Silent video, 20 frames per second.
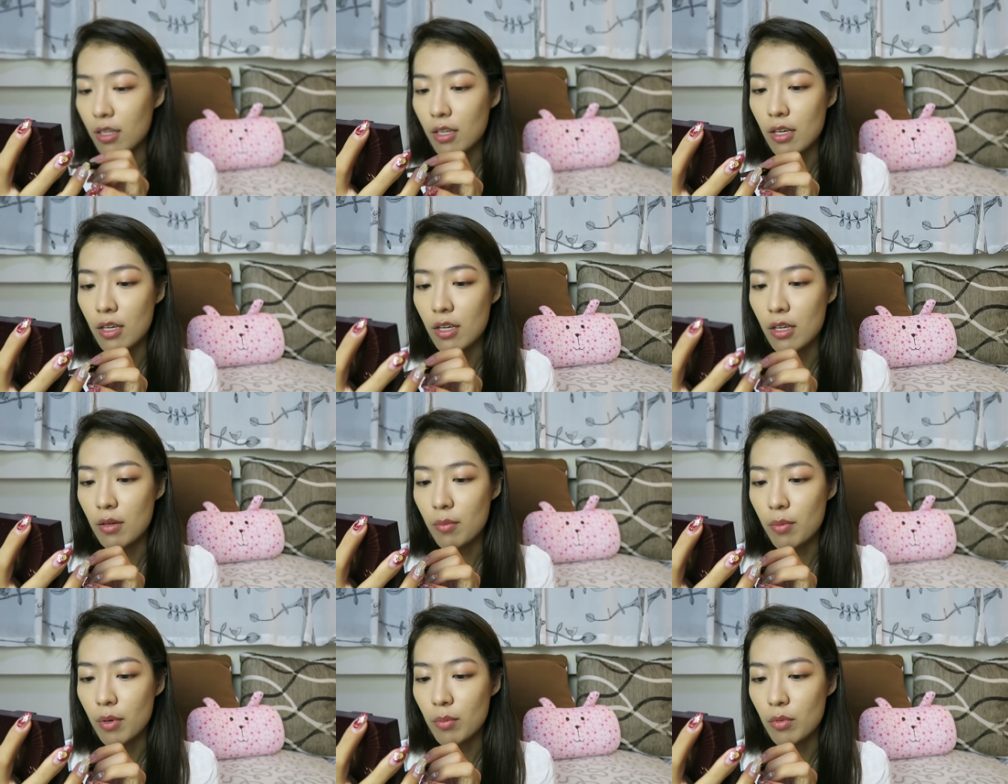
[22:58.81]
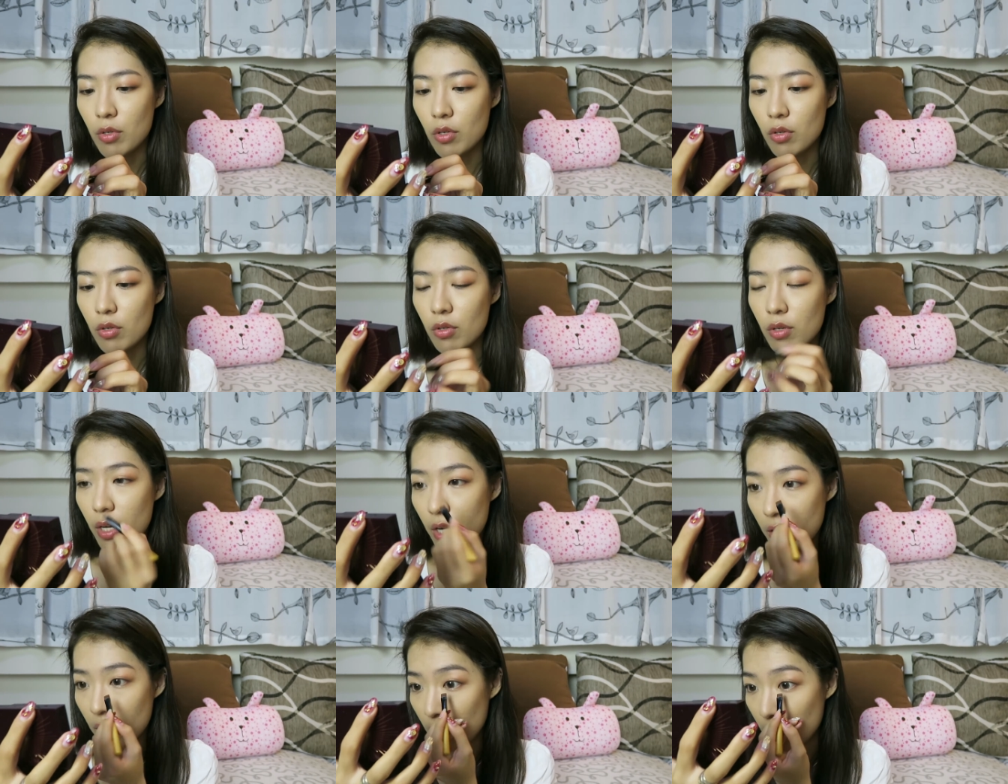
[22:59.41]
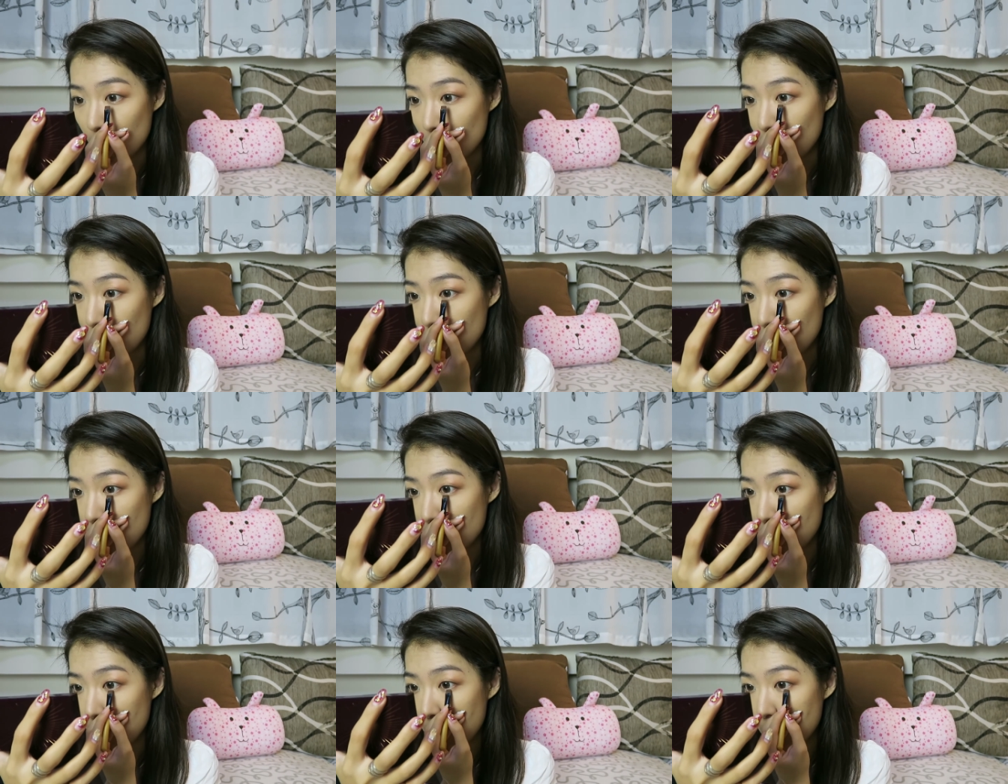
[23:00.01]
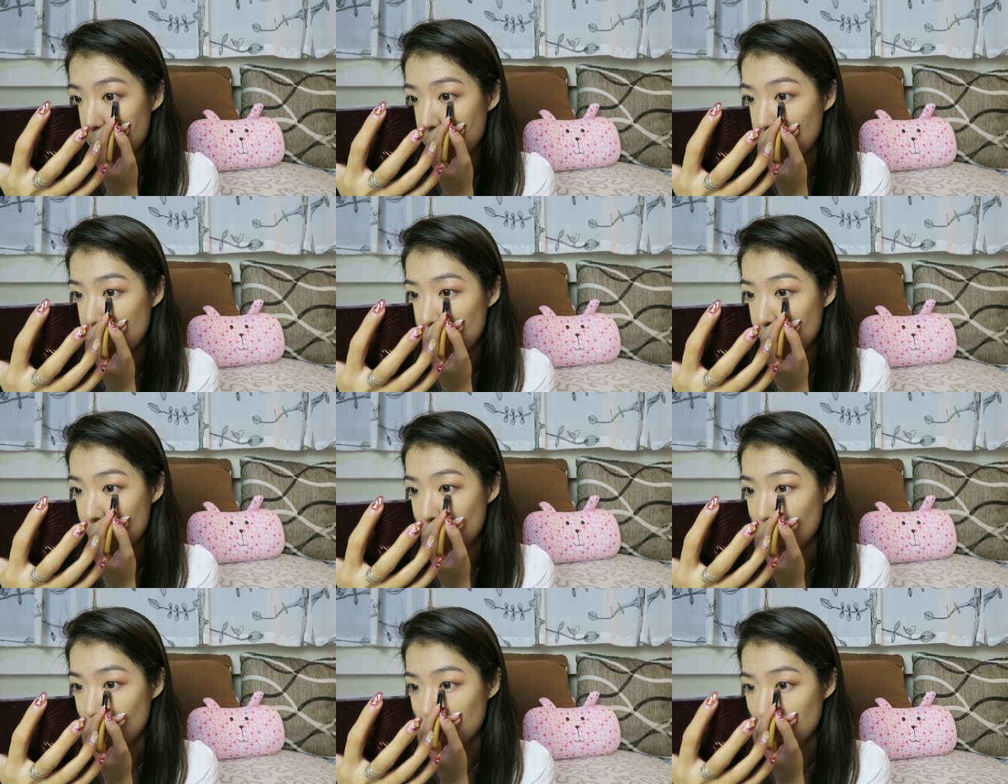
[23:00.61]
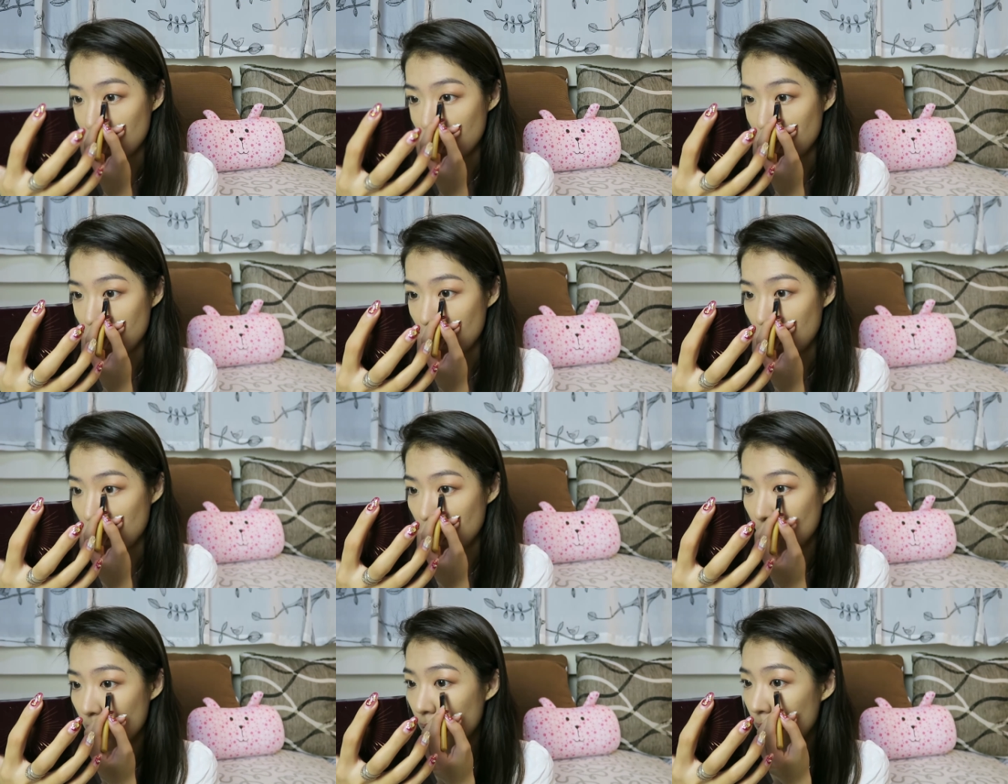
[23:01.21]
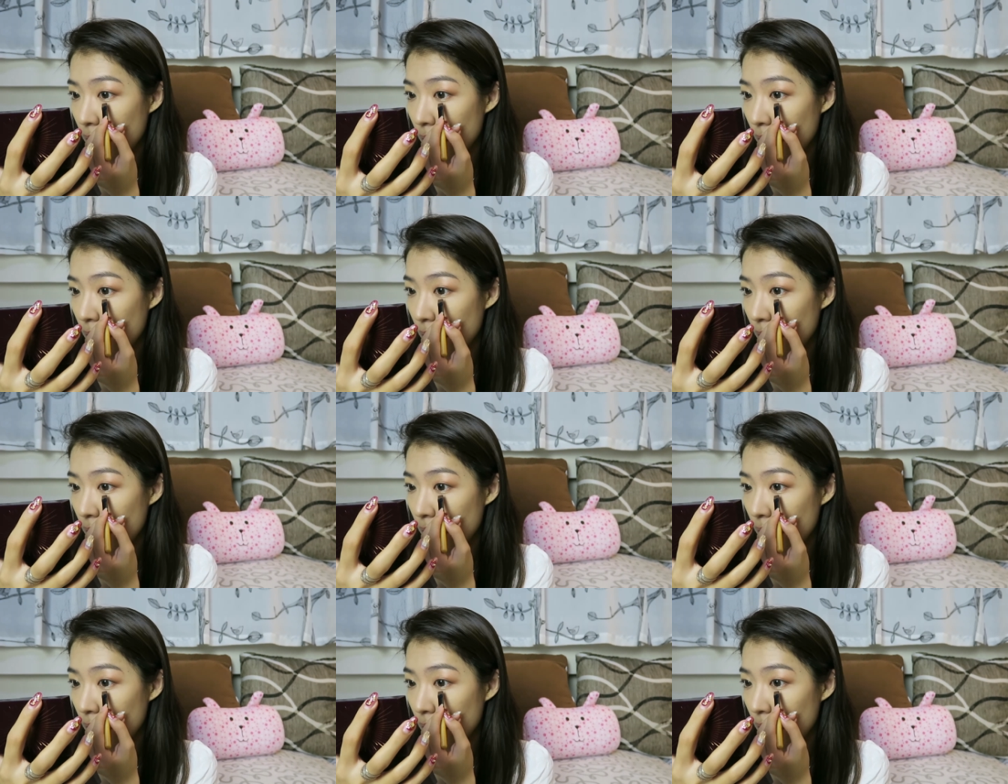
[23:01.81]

Okay, but I'm just going to add a little bit more because I feel like